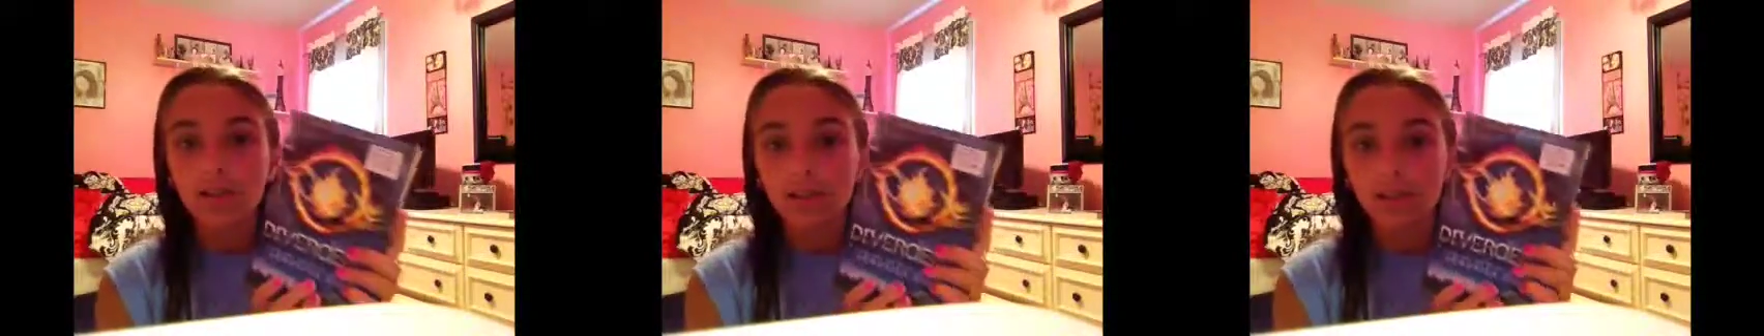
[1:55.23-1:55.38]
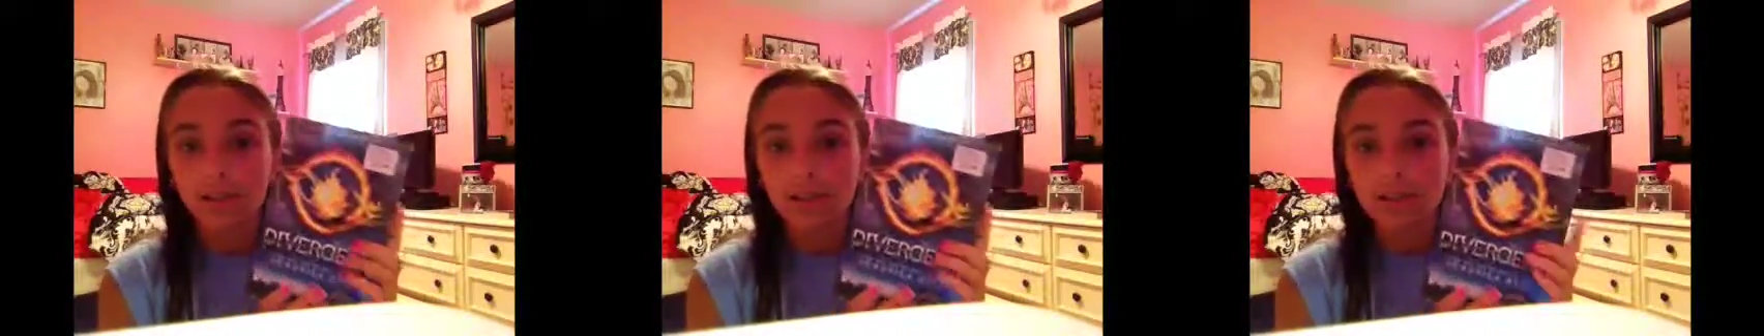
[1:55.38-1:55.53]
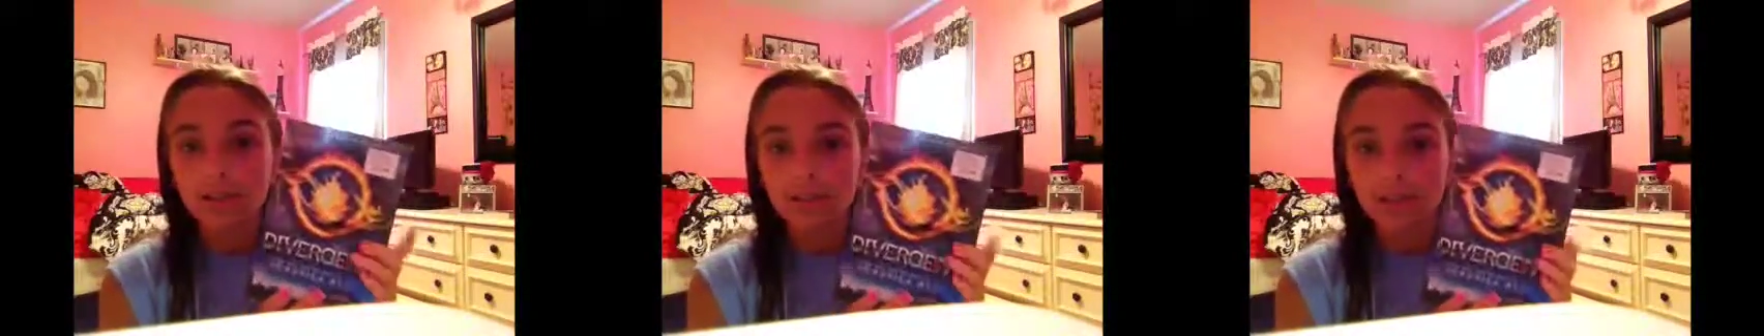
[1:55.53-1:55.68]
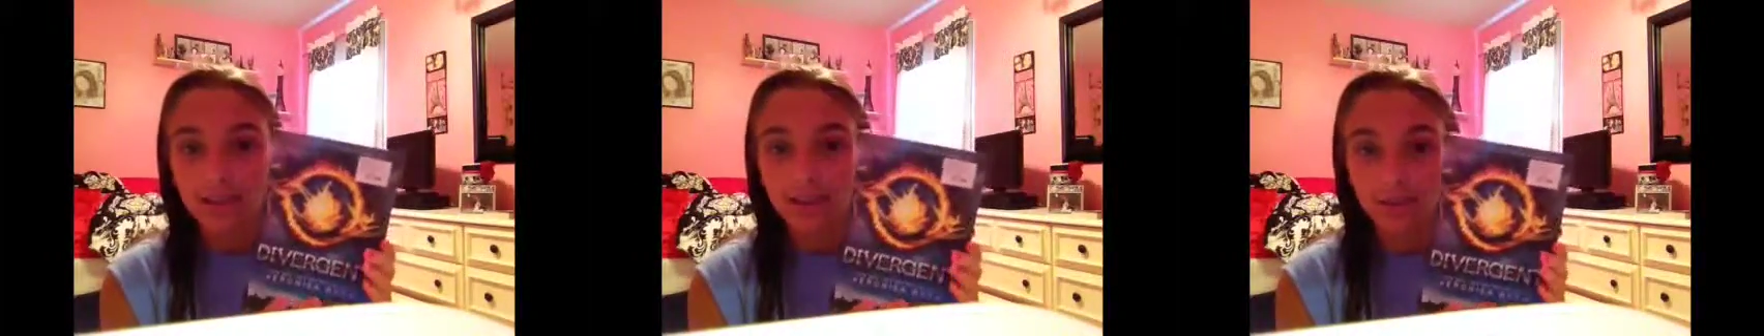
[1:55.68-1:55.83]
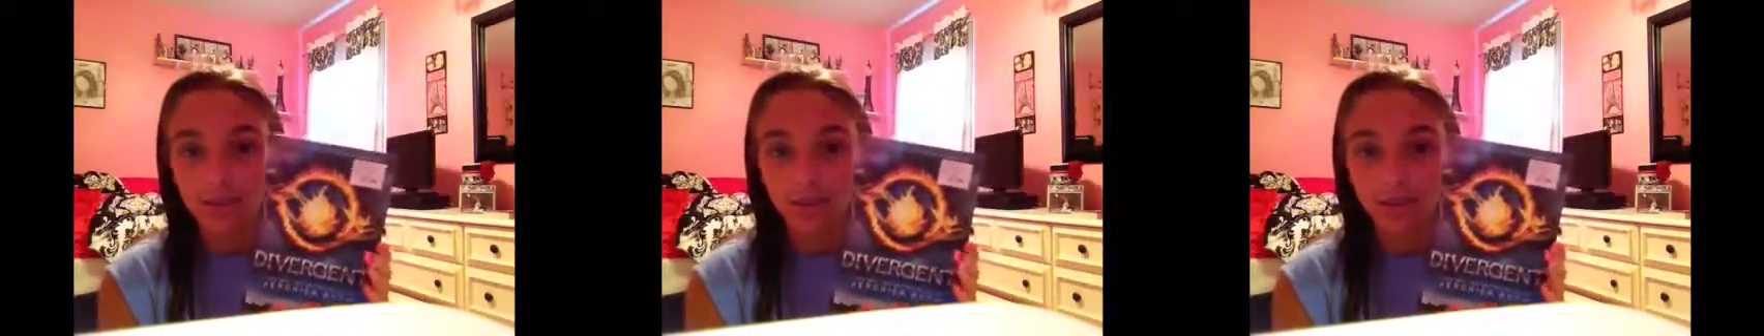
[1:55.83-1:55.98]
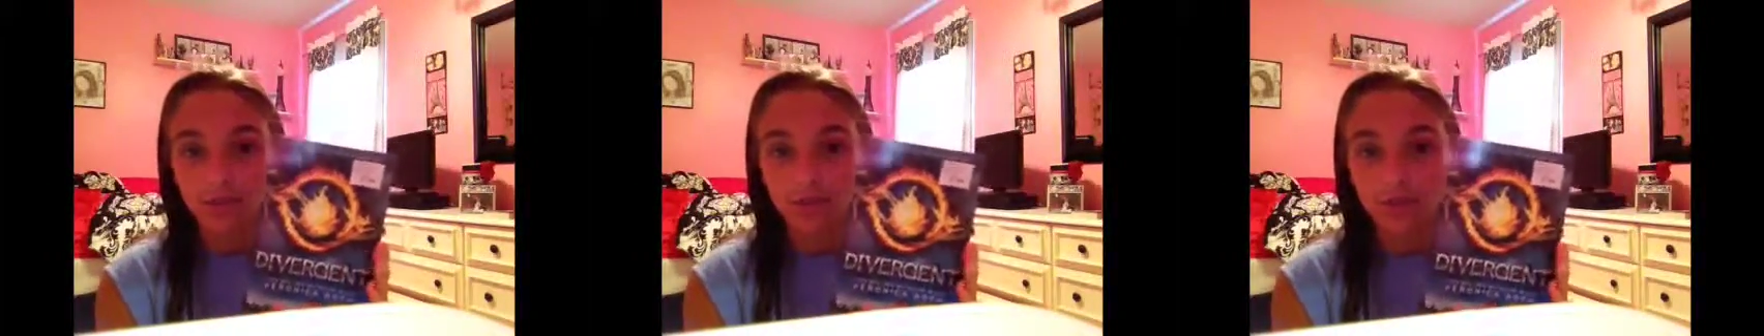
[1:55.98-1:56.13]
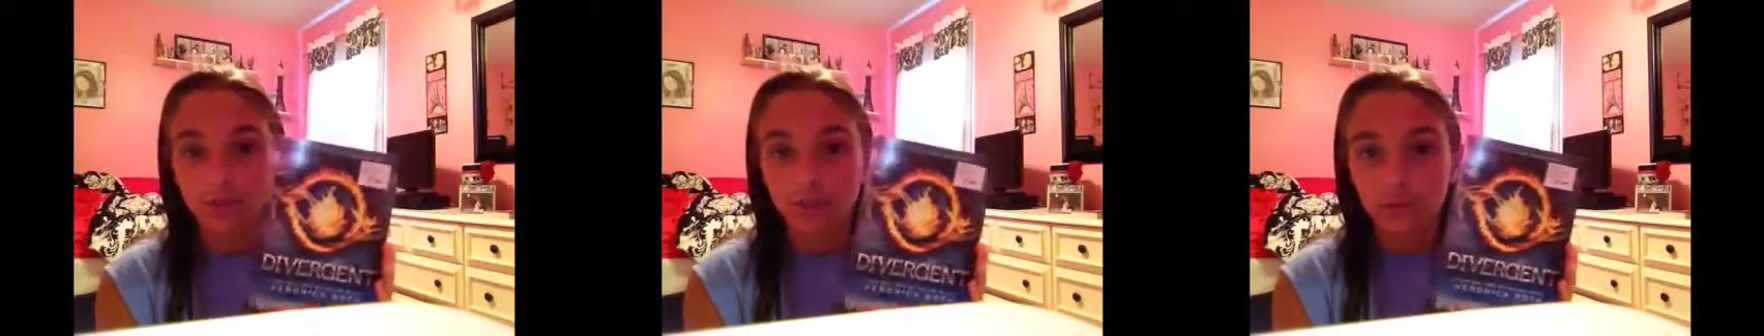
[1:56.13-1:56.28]
read
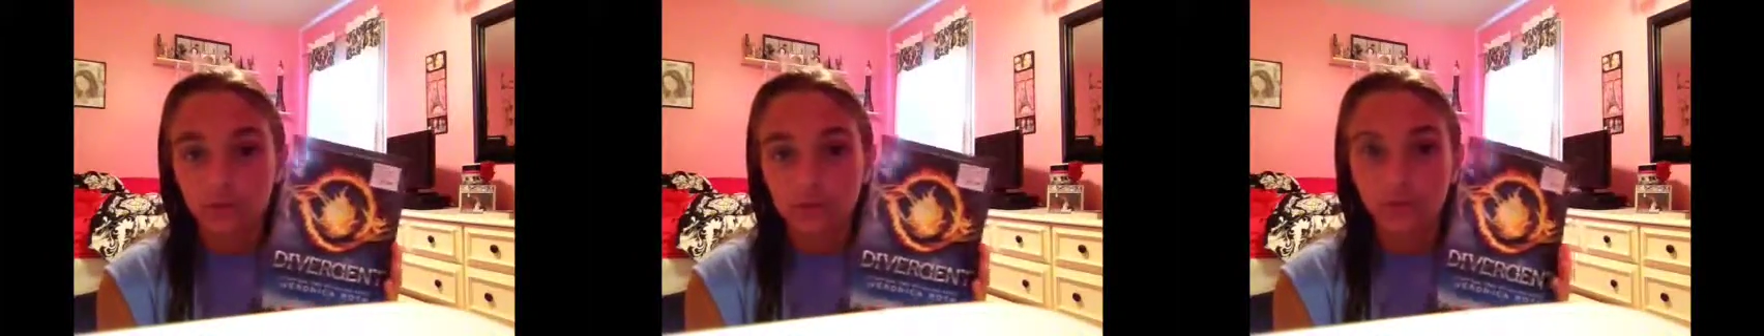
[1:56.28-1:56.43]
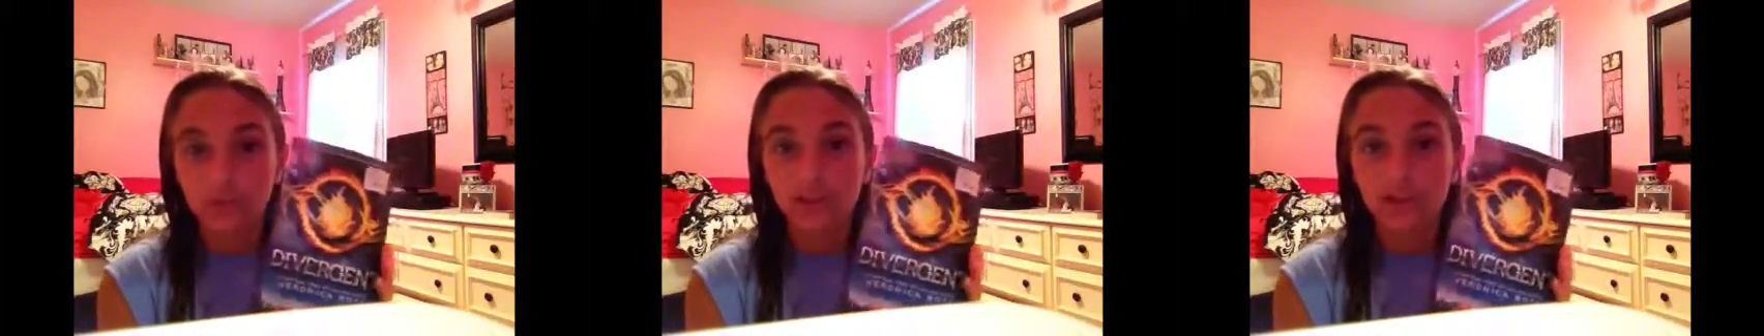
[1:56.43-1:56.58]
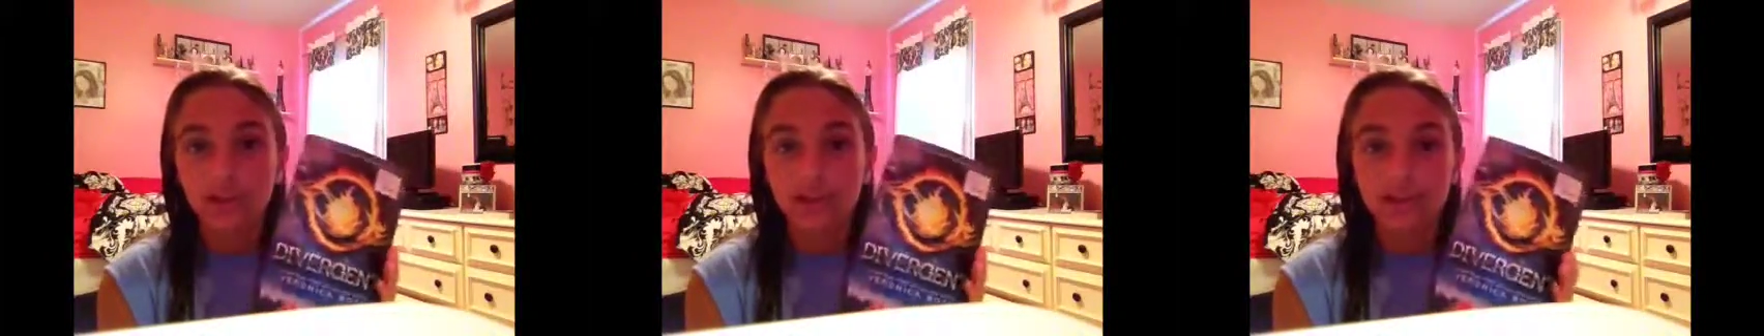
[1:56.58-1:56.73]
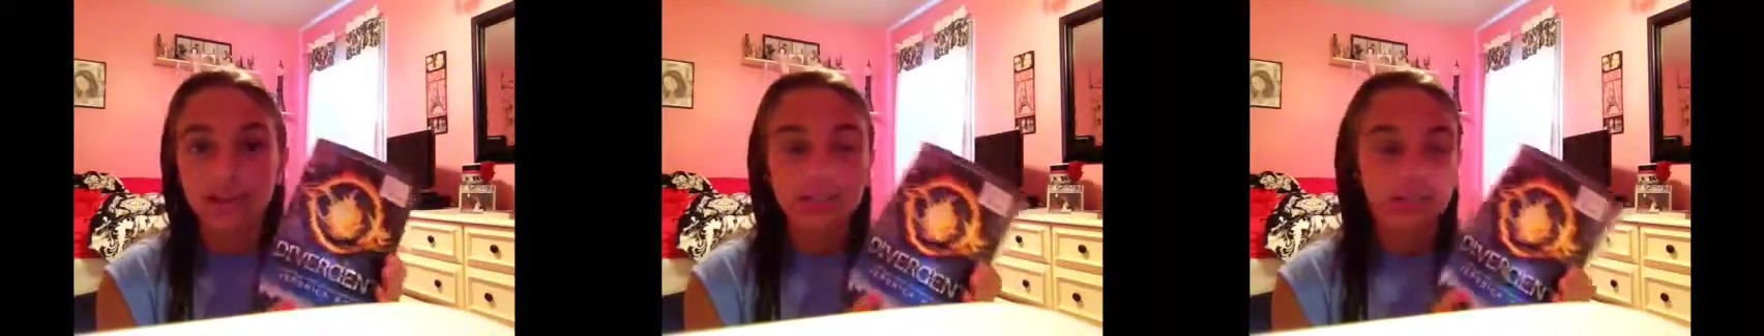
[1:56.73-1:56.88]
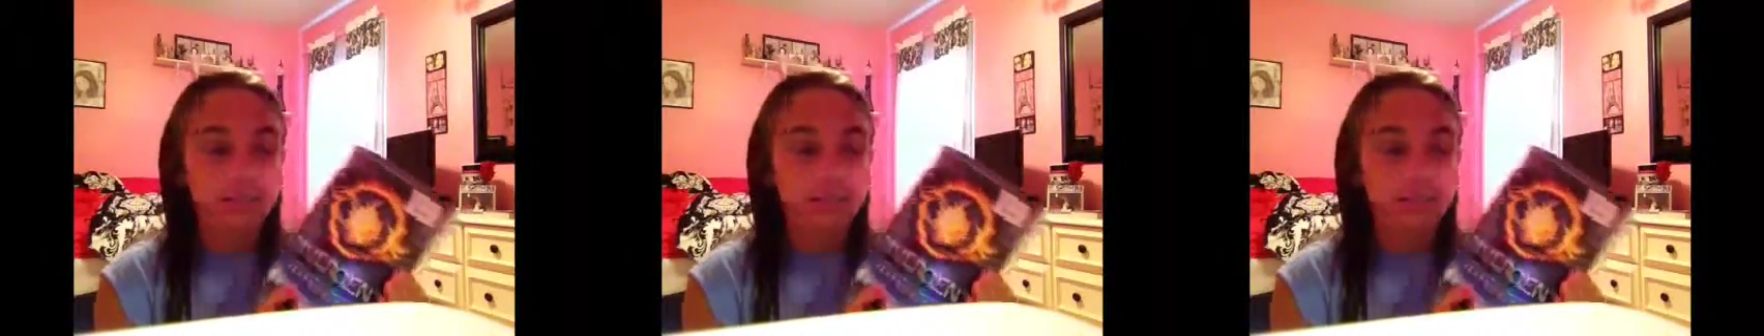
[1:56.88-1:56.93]
Divergent in 3 days,